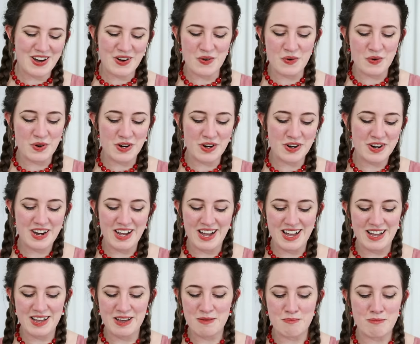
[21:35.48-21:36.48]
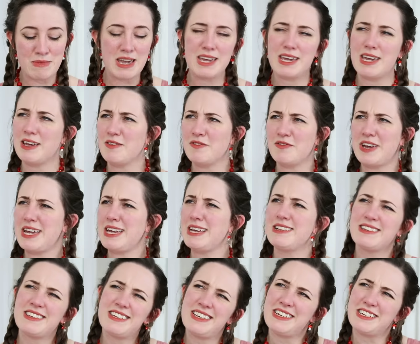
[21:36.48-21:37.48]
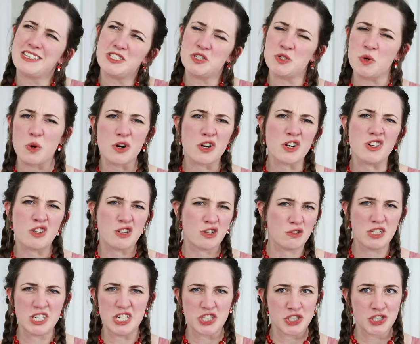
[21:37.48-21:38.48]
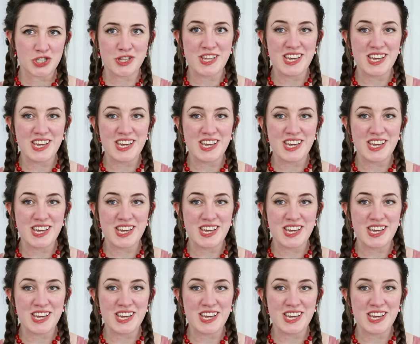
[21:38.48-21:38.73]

or uh, making vaguely historical-ish